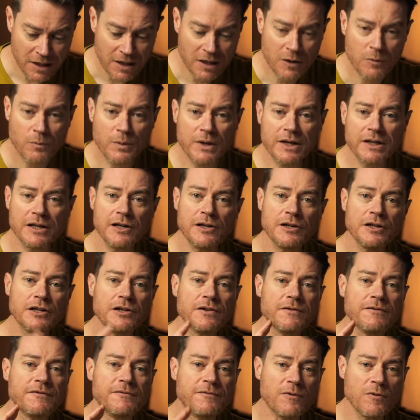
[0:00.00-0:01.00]
We're going to look
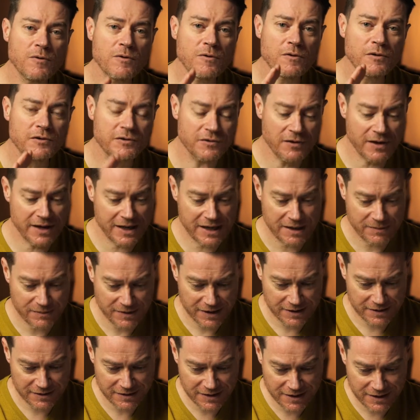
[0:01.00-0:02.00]
at four drying
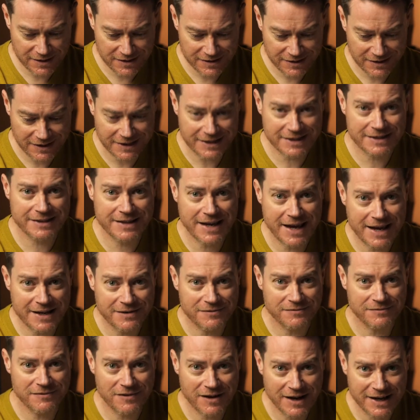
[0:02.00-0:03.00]
methods, and I
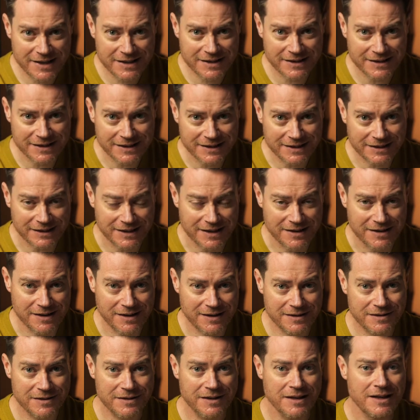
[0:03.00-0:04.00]
said right at the
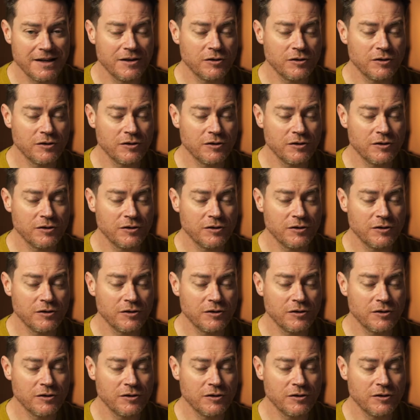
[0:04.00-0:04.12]
start,